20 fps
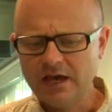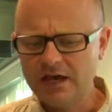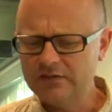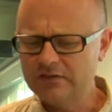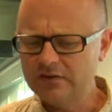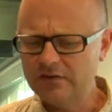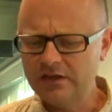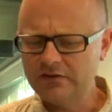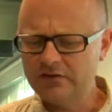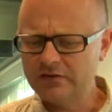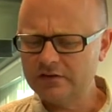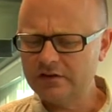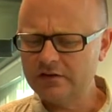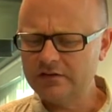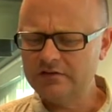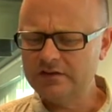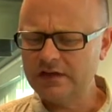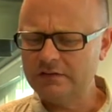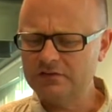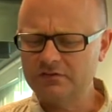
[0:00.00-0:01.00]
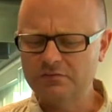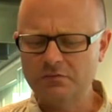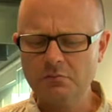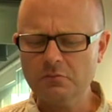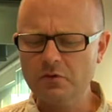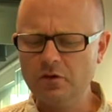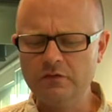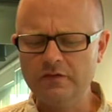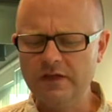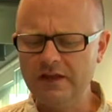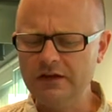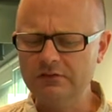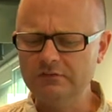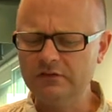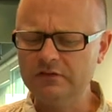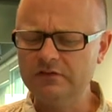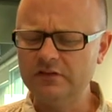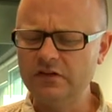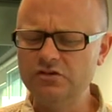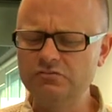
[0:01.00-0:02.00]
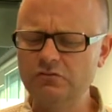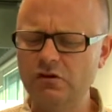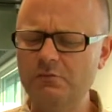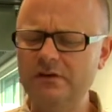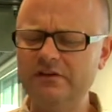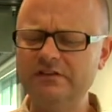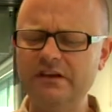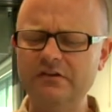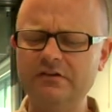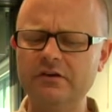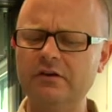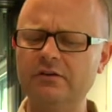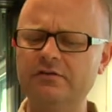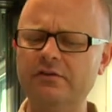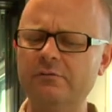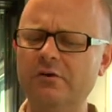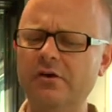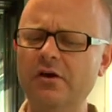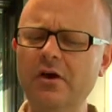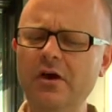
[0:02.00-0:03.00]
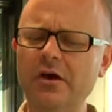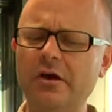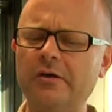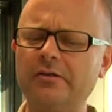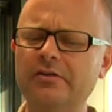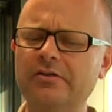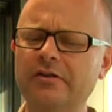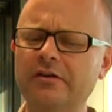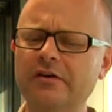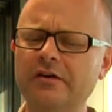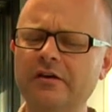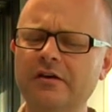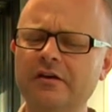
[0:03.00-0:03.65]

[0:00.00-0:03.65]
so they took those steps to remove any residual material from Earth